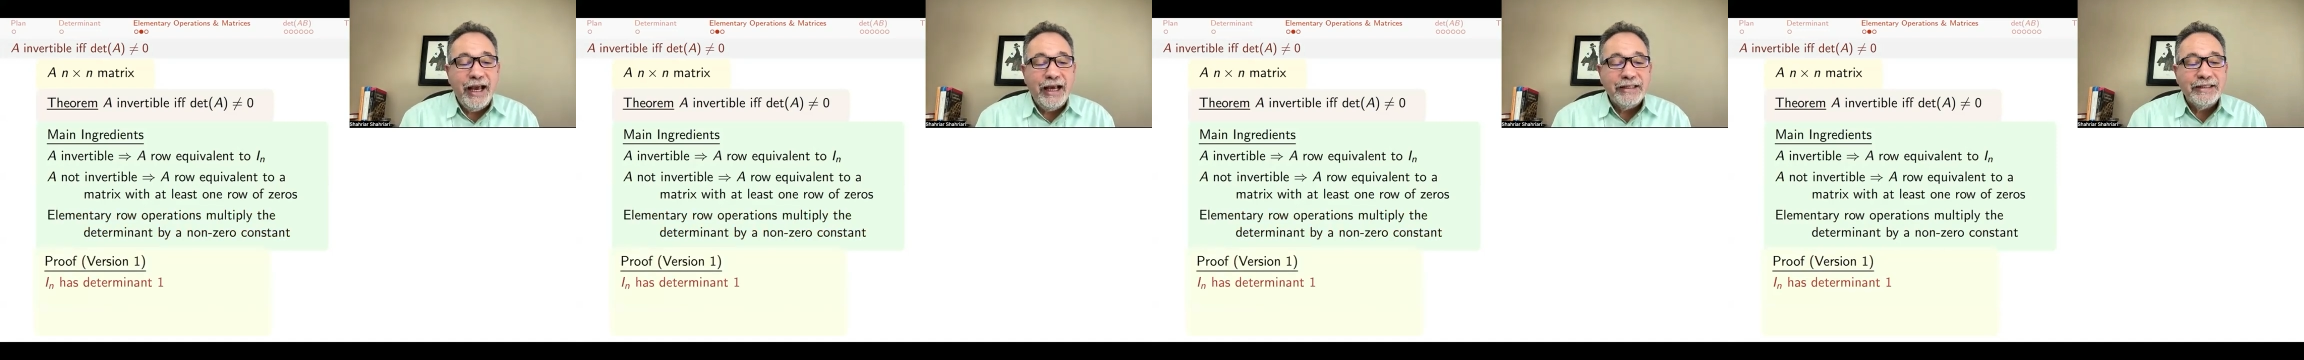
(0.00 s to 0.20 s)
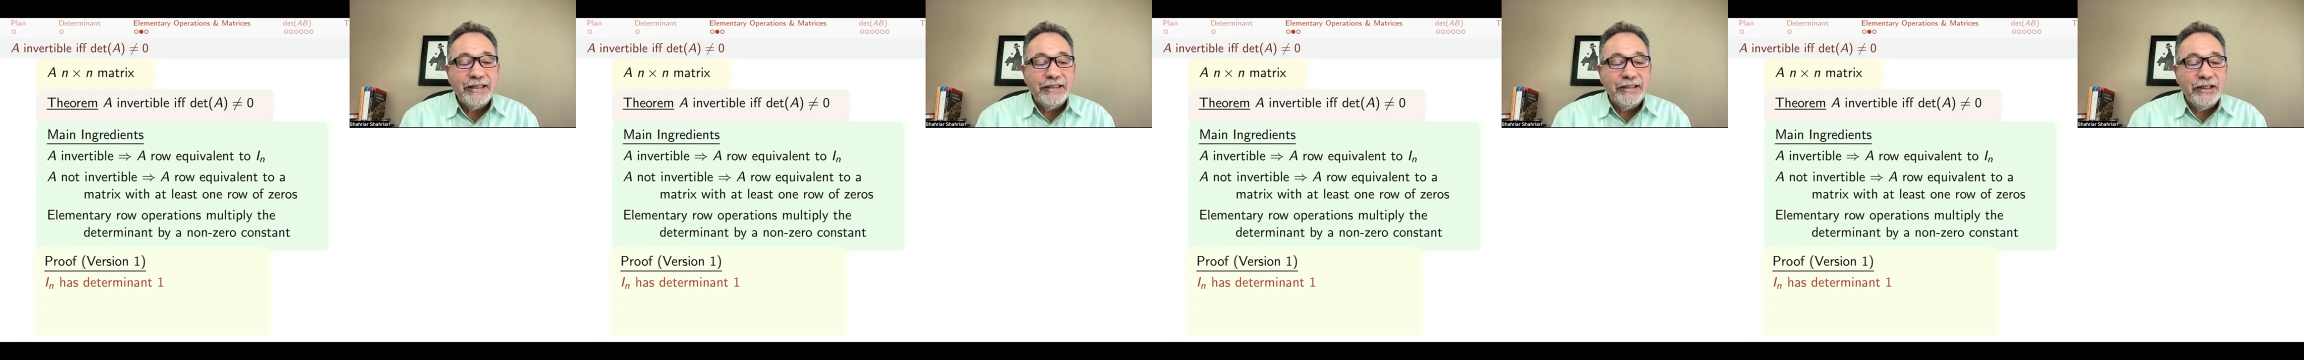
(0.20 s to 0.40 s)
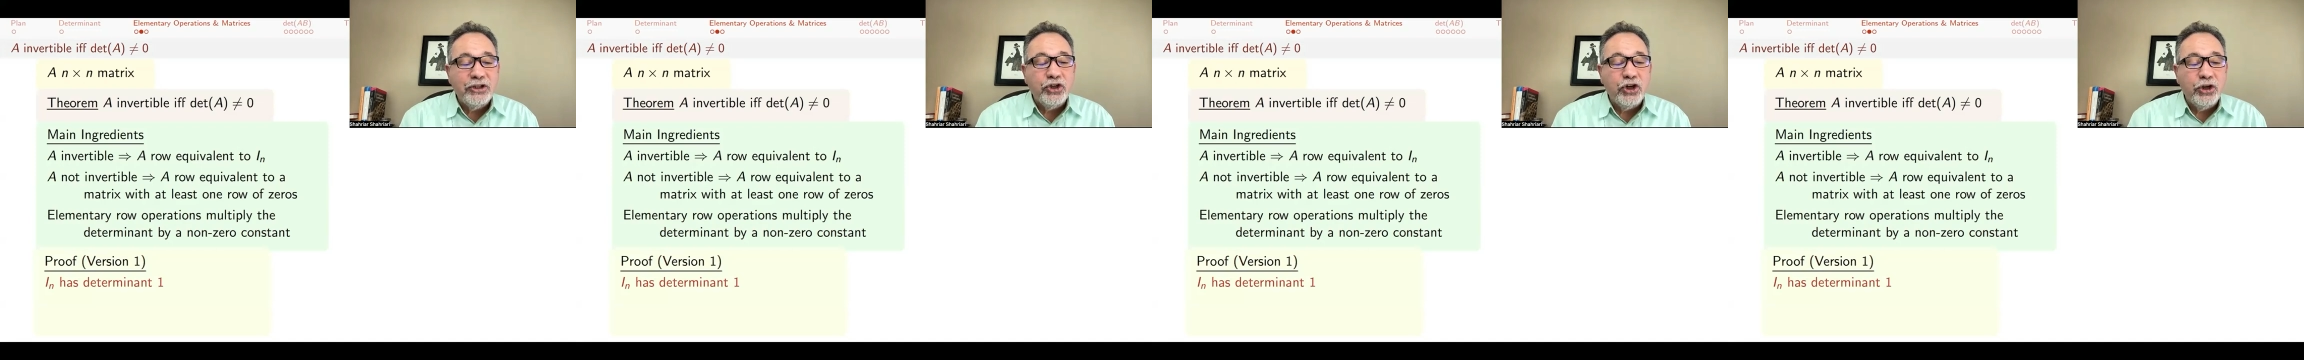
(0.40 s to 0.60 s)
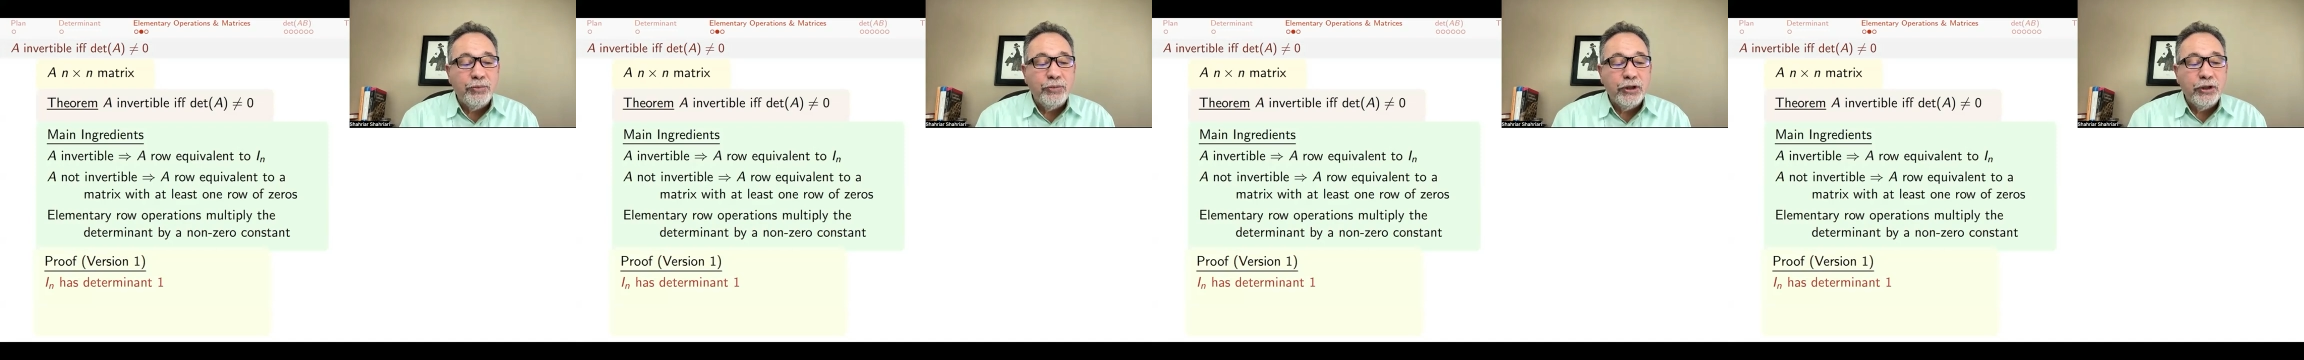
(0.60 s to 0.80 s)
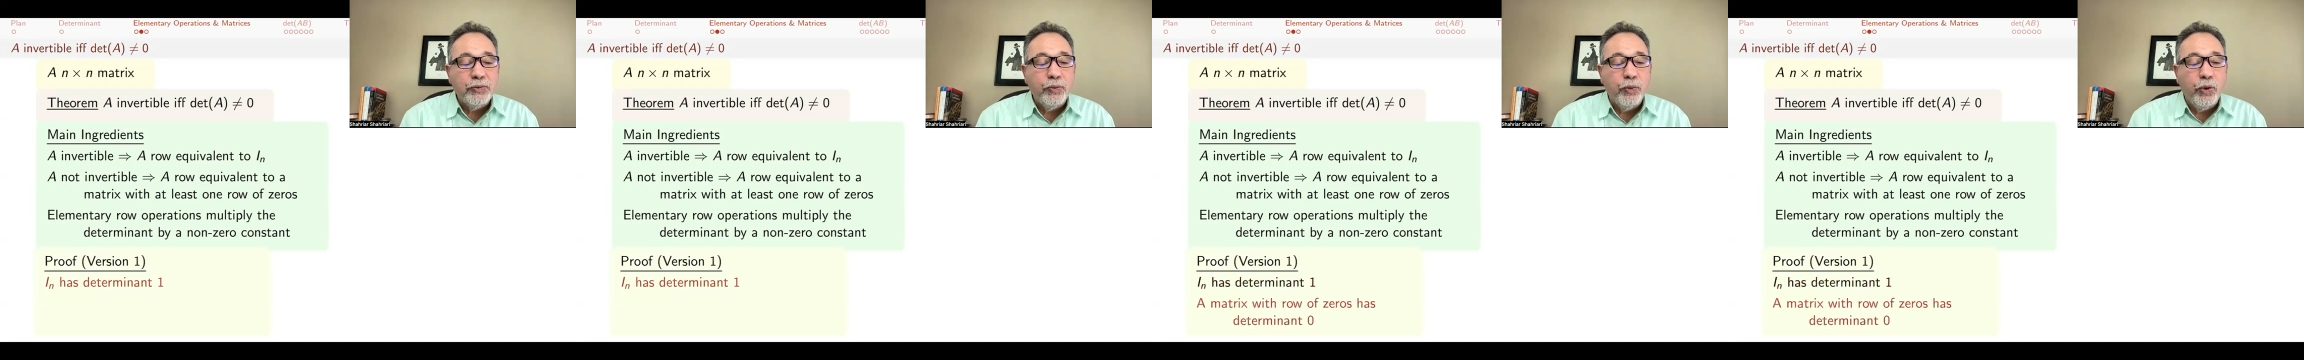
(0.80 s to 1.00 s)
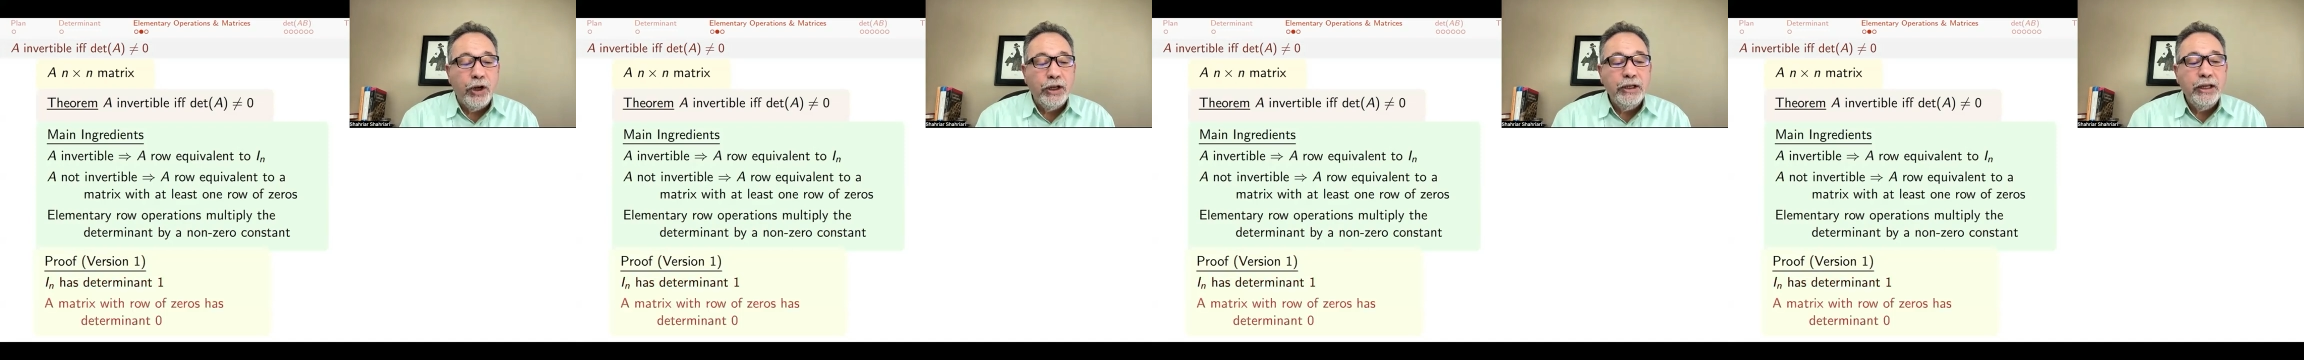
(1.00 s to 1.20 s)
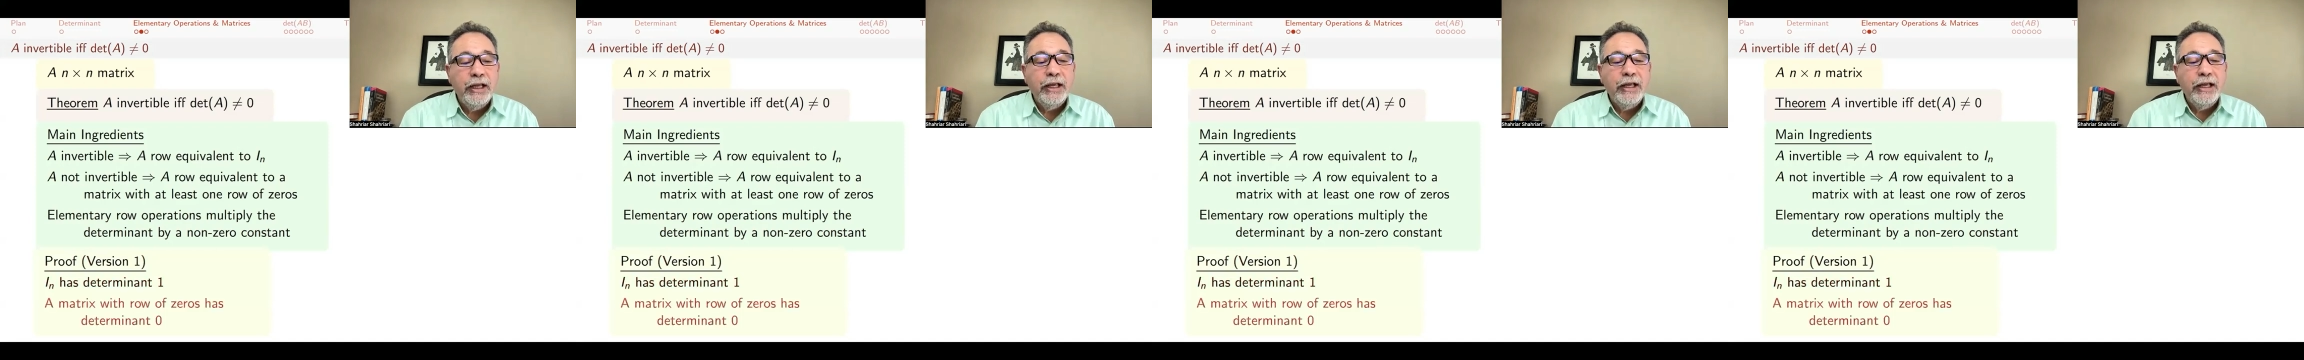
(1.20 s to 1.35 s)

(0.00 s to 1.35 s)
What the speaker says: has determinant 1,